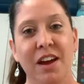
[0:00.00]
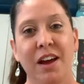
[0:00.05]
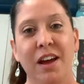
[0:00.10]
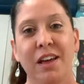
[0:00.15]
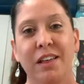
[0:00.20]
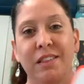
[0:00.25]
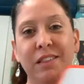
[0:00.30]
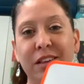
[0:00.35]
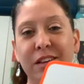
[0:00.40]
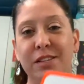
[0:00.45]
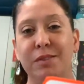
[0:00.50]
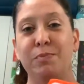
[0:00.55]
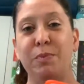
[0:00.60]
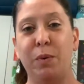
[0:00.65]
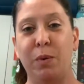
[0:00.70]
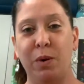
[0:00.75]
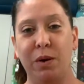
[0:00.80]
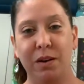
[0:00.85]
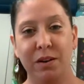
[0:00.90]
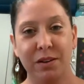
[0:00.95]
These
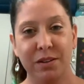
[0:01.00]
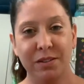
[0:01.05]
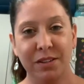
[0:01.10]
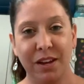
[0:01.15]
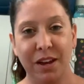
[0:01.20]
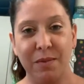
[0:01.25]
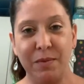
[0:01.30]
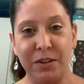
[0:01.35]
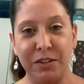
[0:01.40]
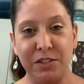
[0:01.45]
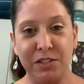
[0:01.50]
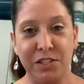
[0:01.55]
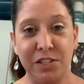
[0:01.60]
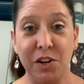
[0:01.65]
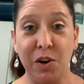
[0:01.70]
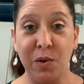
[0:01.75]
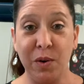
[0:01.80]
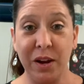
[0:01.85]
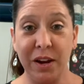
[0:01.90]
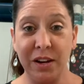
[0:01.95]
boards came in
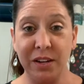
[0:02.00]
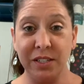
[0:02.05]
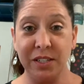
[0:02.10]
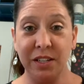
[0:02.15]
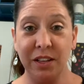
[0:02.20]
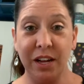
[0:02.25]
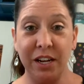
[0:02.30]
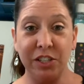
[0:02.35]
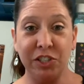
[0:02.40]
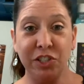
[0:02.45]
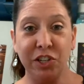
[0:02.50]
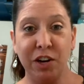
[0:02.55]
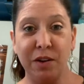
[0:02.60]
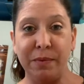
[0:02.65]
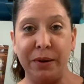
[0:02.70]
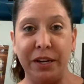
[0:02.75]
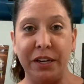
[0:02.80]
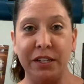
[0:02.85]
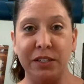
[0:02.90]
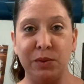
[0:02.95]
so handy last year.
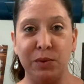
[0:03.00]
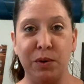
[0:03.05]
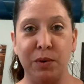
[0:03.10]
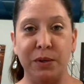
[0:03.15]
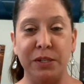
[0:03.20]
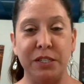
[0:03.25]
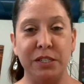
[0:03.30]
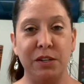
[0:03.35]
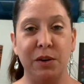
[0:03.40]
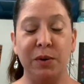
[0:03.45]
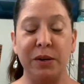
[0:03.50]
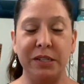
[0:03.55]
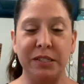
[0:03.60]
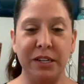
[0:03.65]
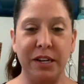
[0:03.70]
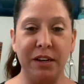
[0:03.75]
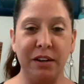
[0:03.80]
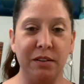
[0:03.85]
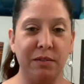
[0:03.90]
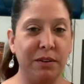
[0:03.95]
My kids were always so
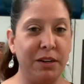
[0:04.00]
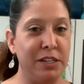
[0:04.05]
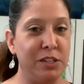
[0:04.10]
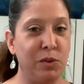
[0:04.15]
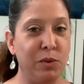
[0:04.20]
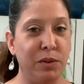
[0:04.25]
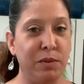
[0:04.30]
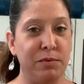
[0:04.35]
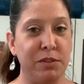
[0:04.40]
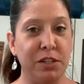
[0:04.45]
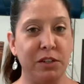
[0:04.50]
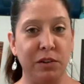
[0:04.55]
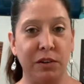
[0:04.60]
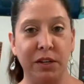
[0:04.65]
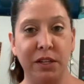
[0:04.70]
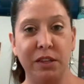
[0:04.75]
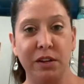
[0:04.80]
excited when I told them to go get their